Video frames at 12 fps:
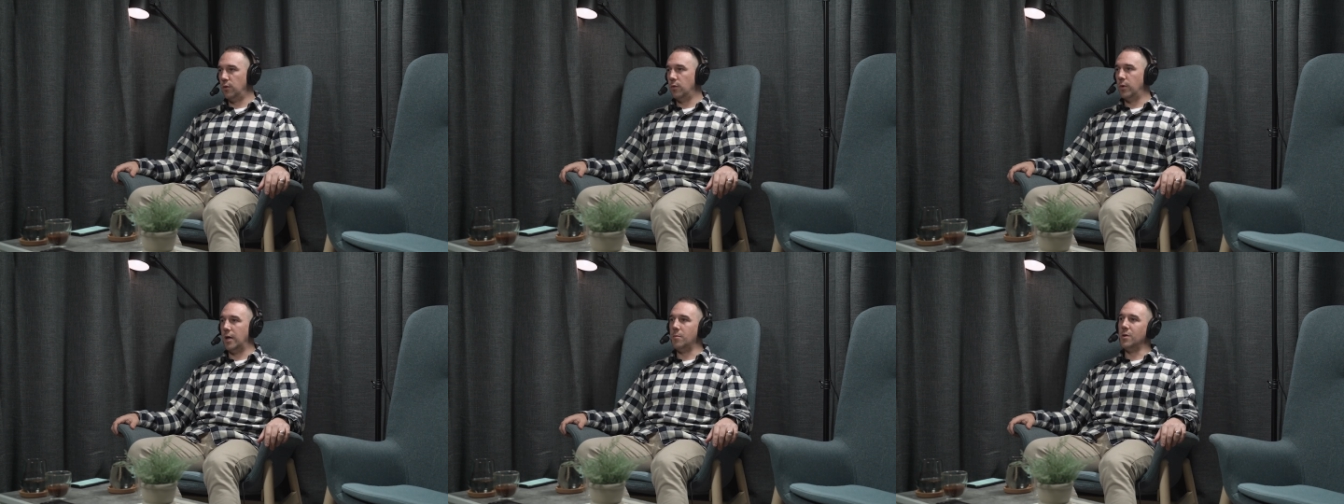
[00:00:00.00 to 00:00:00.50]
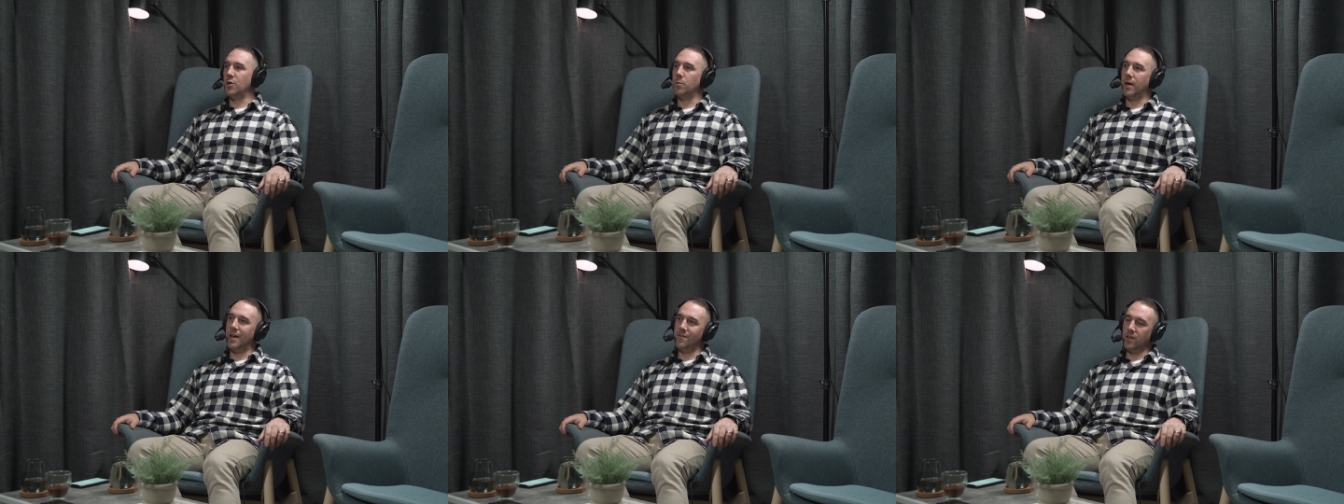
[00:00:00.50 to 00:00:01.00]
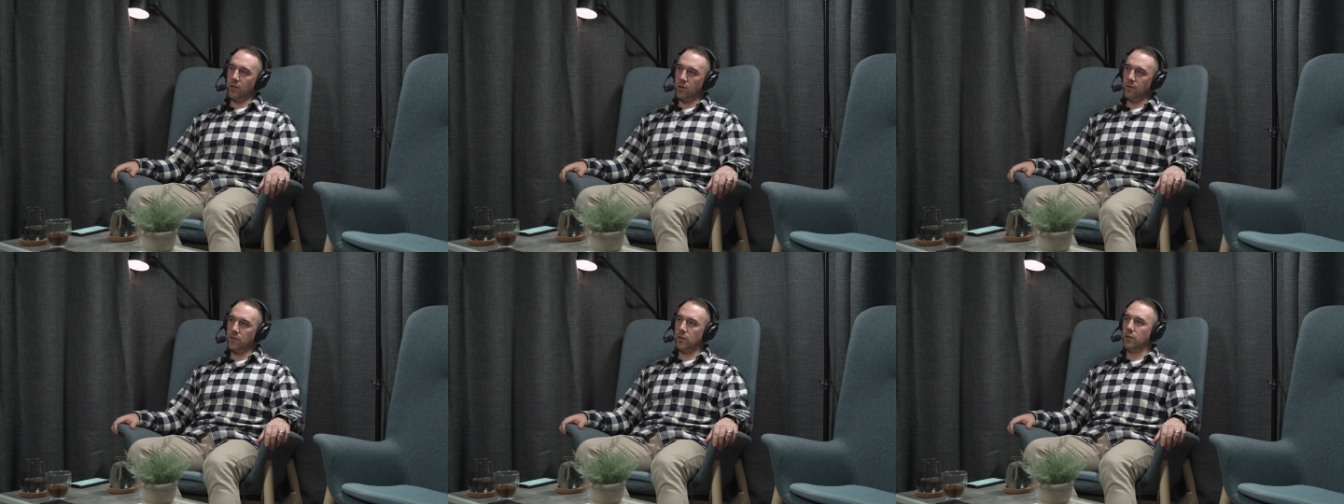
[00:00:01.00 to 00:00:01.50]
the way you behave in the
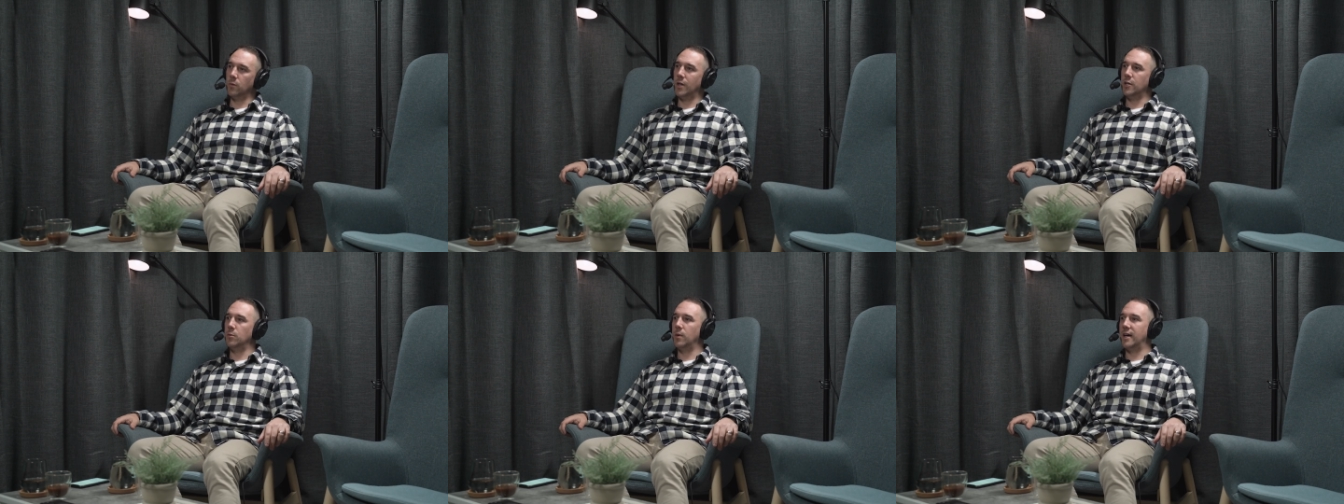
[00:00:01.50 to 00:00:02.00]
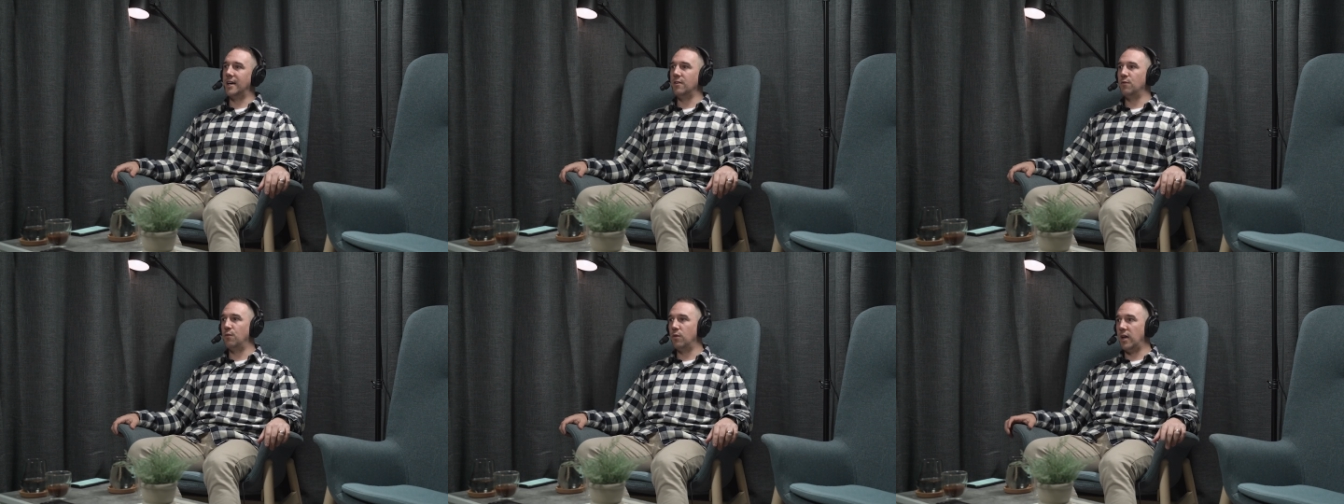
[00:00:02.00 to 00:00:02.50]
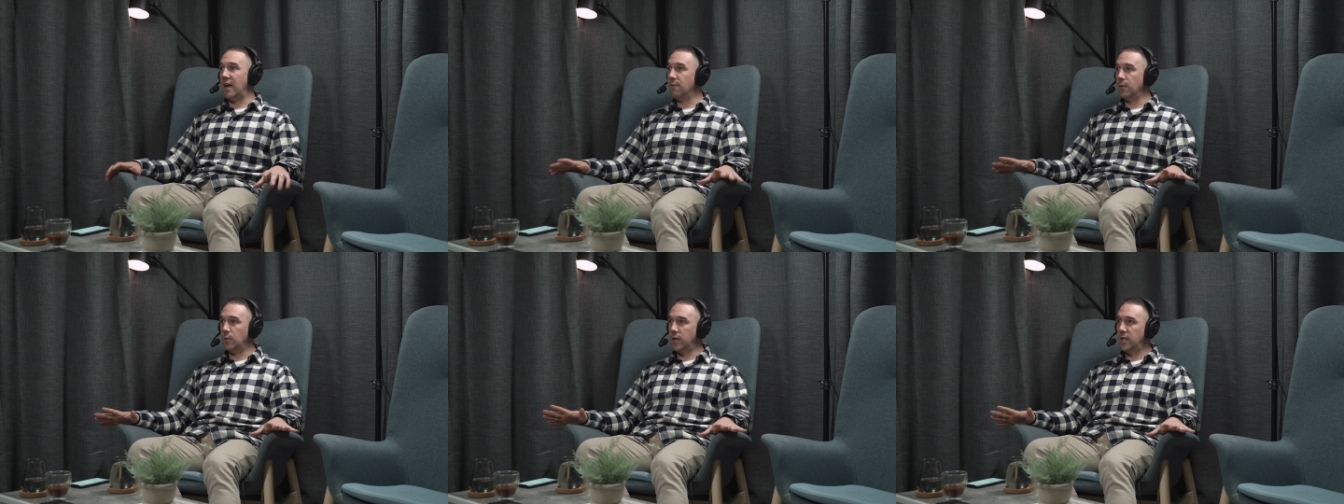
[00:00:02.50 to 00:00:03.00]
consult, the way you behave
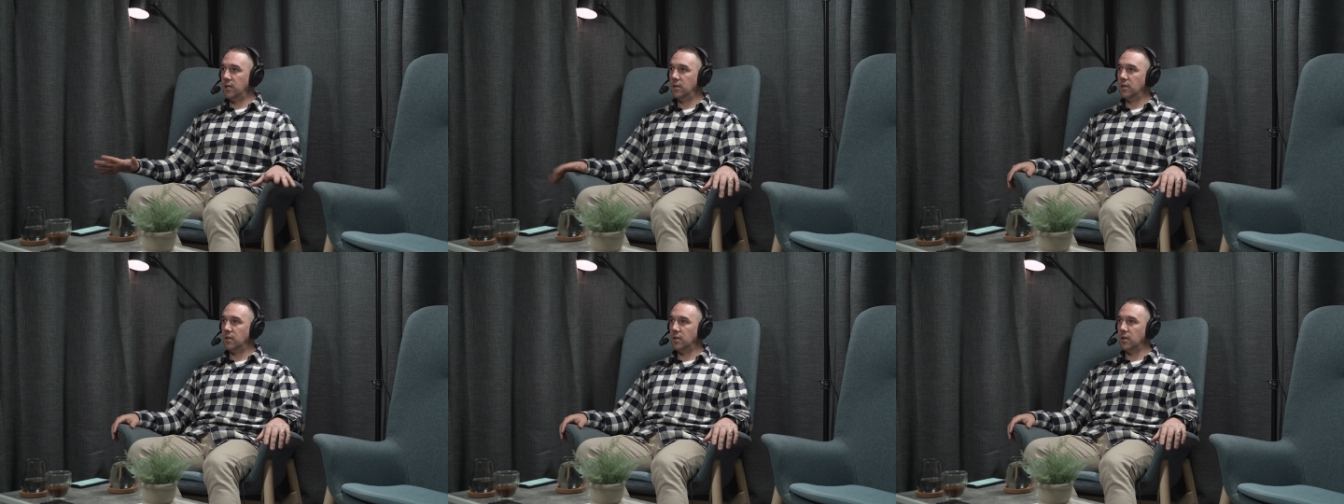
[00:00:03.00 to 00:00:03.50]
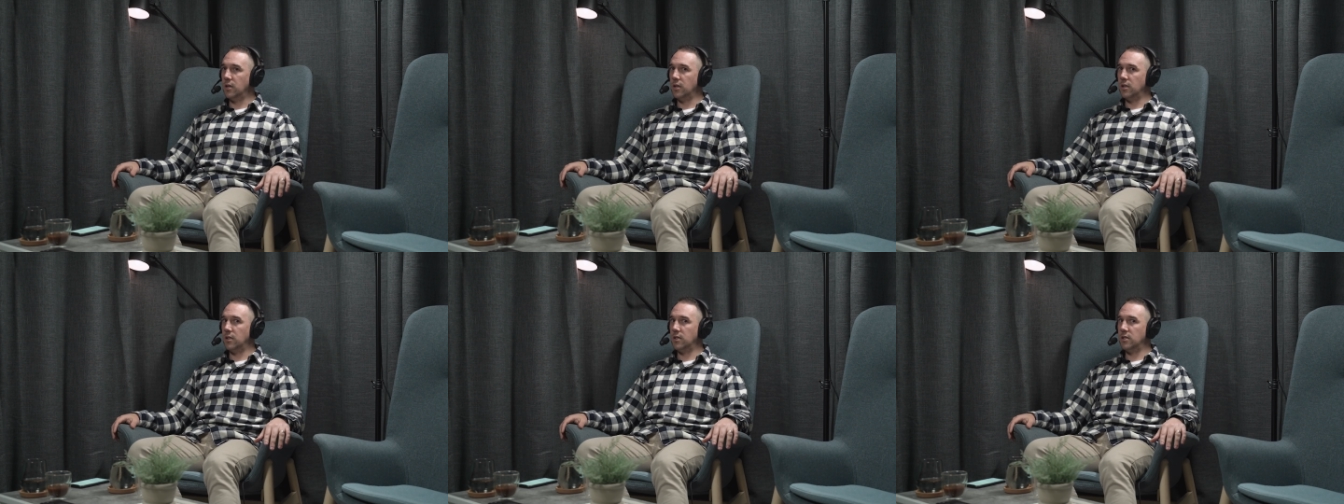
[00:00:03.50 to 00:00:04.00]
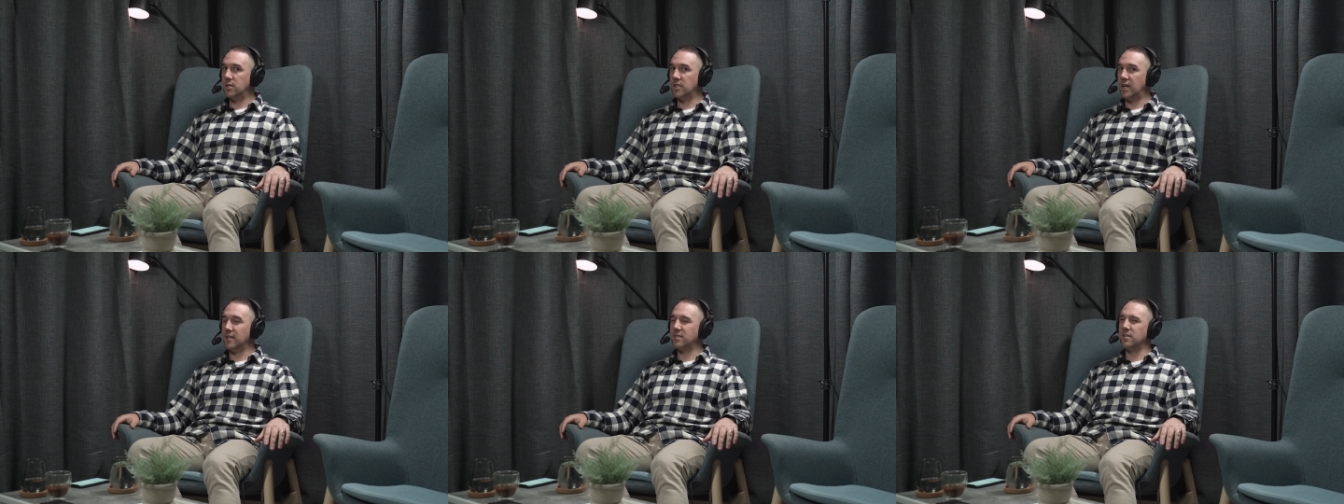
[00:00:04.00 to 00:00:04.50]
everywhere mm.
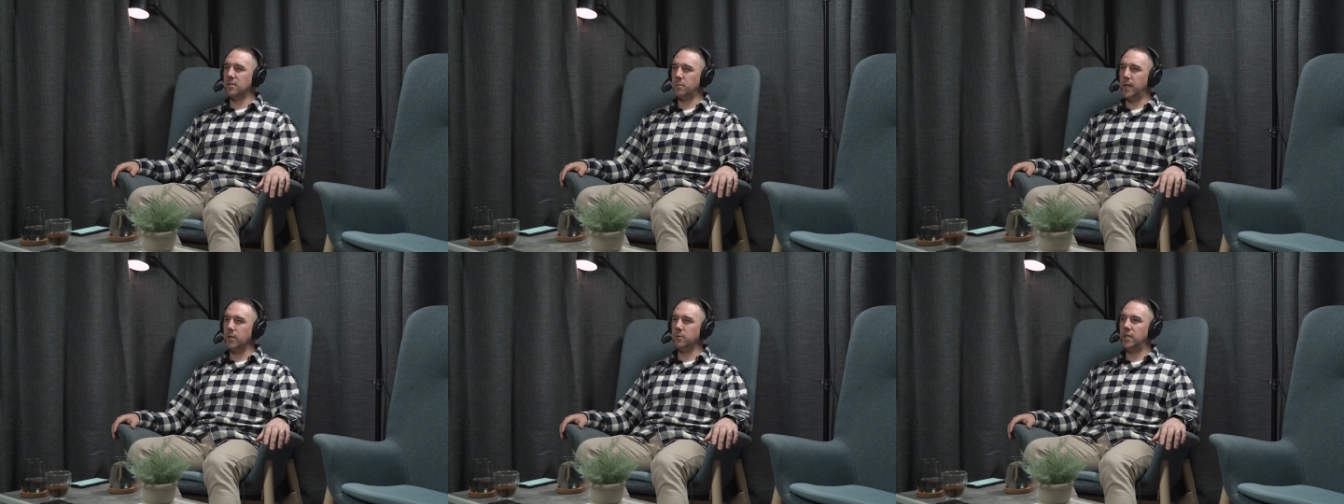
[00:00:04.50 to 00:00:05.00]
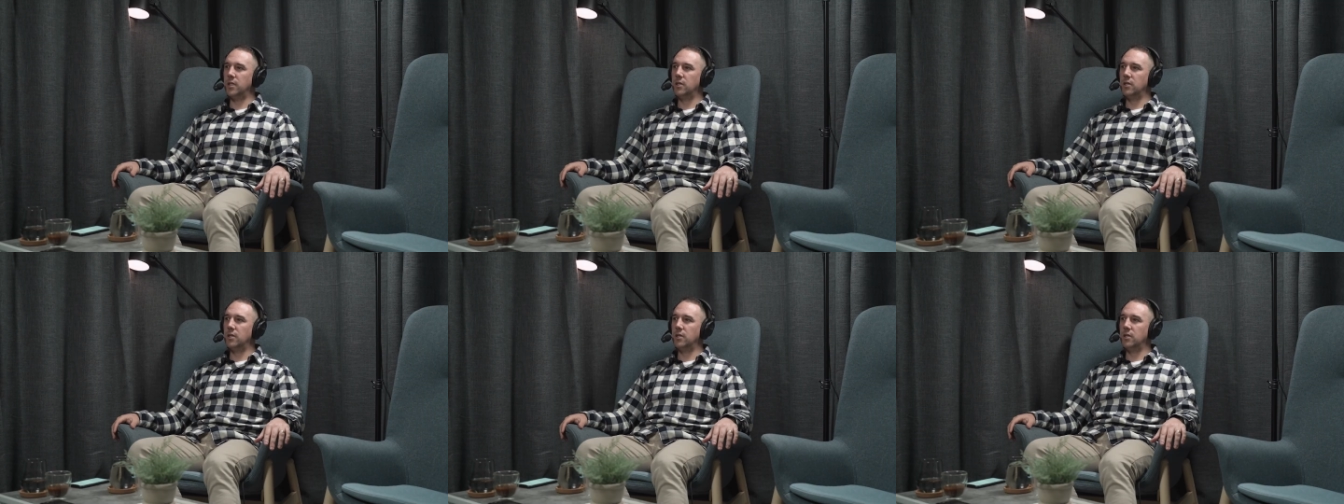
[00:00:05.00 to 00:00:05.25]
starts to smell a bit.